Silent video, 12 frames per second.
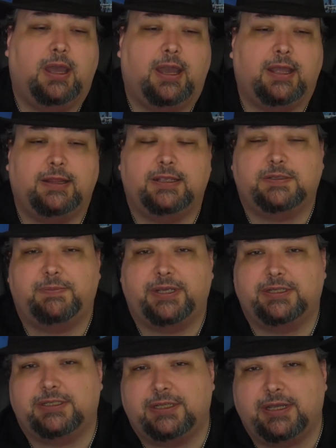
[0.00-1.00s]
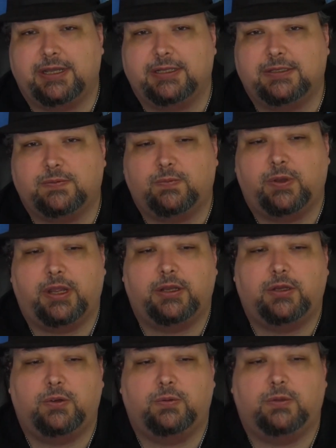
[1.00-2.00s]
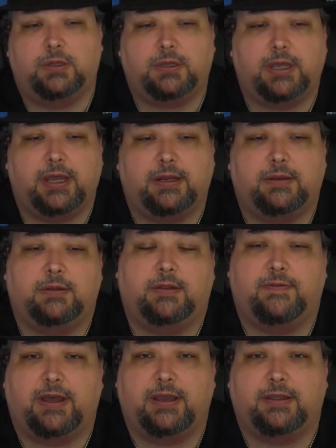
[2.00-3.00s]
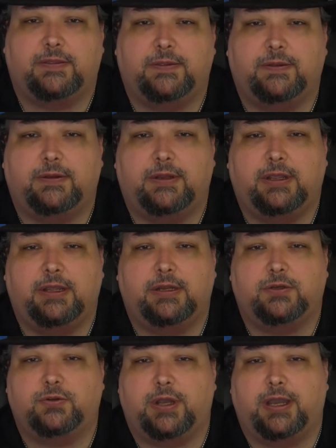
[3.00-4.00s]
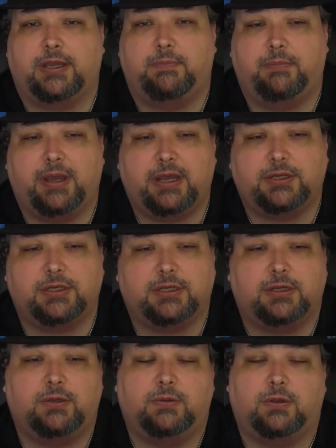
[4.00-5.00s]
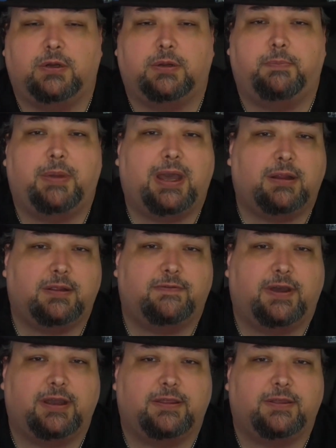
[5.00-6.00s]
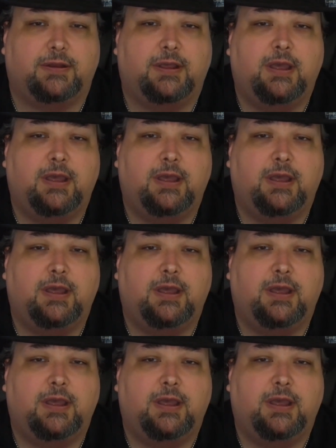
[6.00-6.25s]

And this makes sense when you look at Leviathan in Dragon Magic and you learn about Leviathan.